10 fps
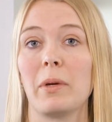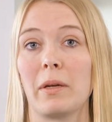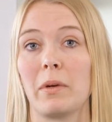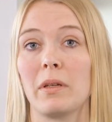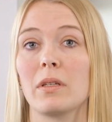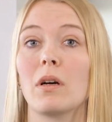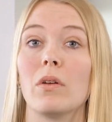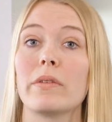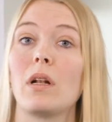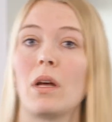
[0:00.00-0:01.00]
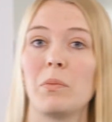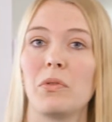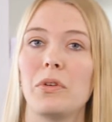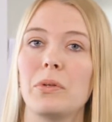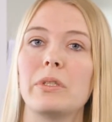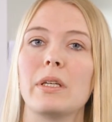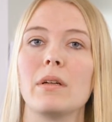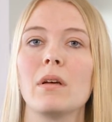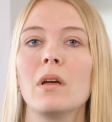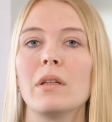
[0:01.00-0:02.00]
pigment called
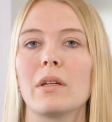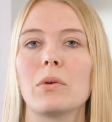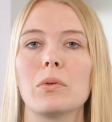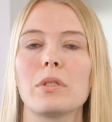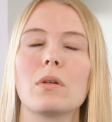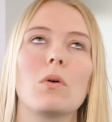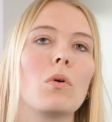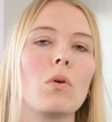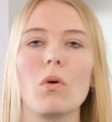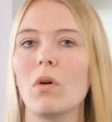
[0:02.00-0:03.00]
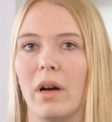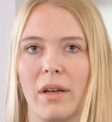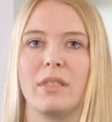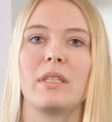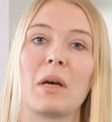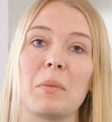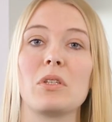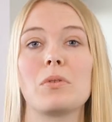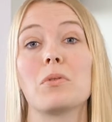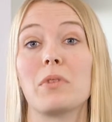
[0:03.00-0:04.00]
lipofuscin that causes all kinds of
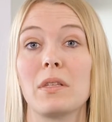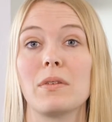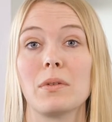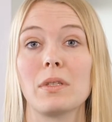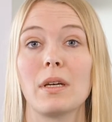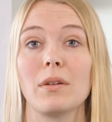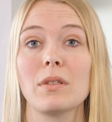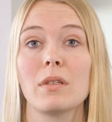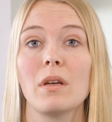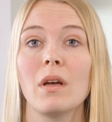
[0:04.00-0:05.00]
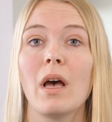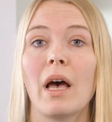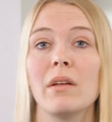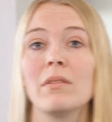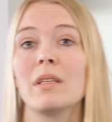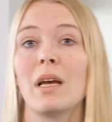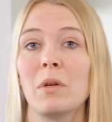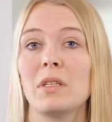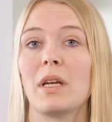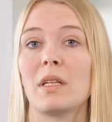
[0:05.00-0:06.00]
damage to the retinal cells. And if the
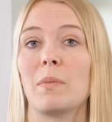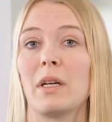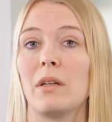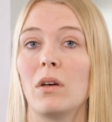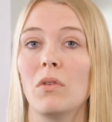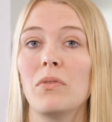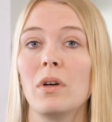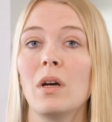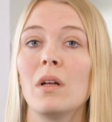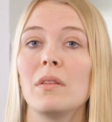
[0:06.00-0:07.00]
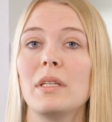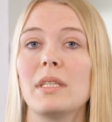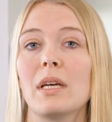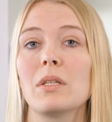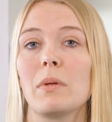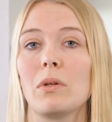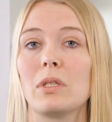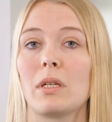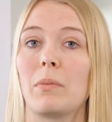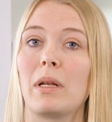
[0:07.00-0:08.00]
damage gets bad enough, these cells will lose
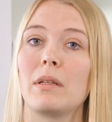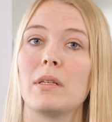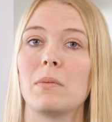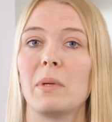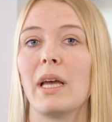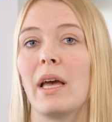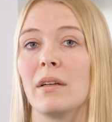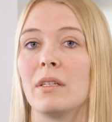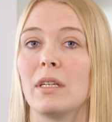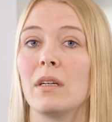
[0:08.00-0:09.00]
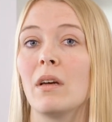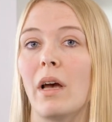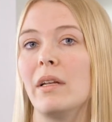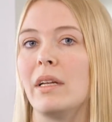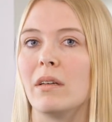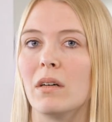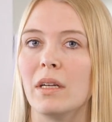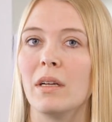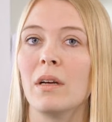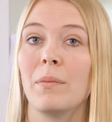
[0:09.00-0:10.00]
their ability to make energy and they
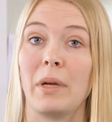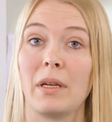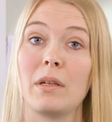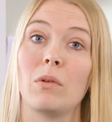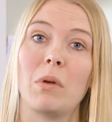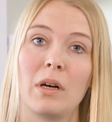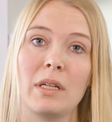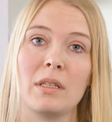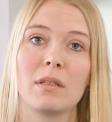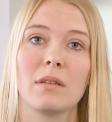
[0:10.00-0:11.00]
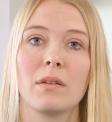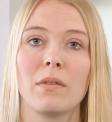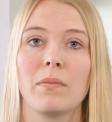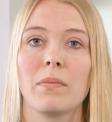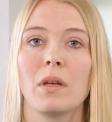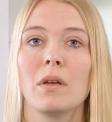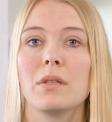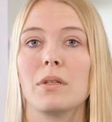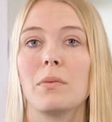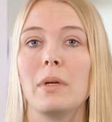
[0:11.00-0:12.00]
die, making you blind.
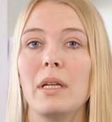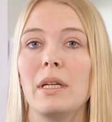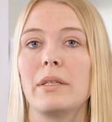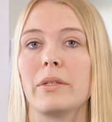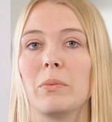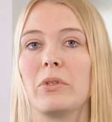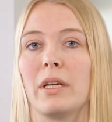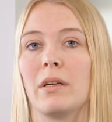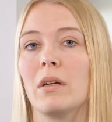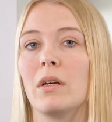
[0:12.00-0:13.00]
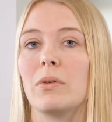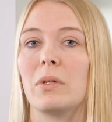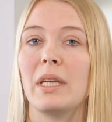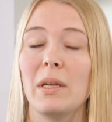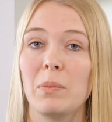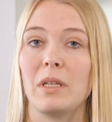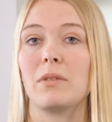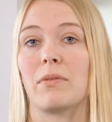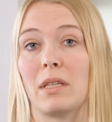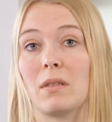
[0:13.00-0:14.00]
So we need something to keep these
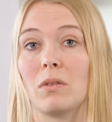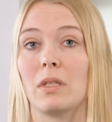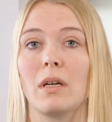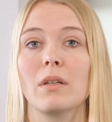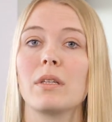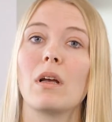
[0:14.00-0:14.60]
retinal cells